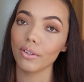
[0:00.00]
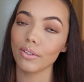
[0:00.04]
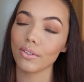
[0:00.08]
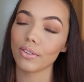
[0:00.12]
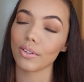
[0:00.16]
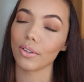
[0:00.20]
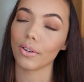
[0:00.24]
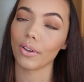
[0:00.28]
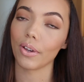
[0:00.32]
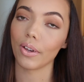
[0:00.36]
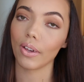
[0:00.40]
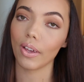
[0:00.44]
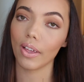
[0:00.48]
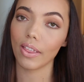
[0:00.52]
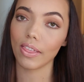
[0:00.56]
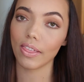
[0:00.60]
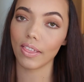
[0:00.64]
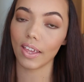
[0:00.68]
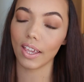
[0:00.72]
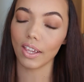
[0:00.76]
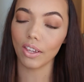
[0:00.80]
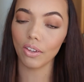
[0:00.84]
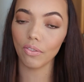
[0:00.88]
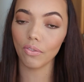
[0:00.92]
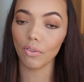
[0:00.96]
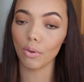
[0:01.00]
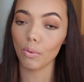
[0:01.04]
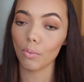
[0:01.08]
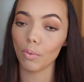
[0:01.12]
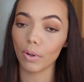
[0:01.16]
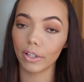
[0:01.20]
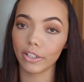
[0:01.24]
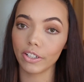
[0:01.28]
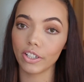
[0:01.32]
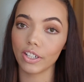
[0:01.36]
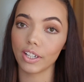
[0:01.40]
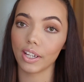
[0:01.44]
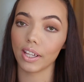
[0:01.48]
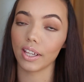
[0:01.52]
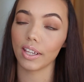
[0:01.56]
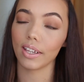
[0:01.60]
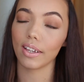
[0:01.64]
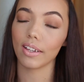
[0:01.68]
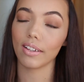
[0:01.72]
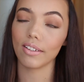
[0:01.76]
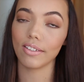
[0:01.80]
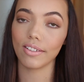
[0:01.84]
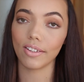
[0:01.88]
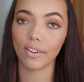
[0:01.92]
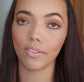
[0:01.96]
So thank you for watching.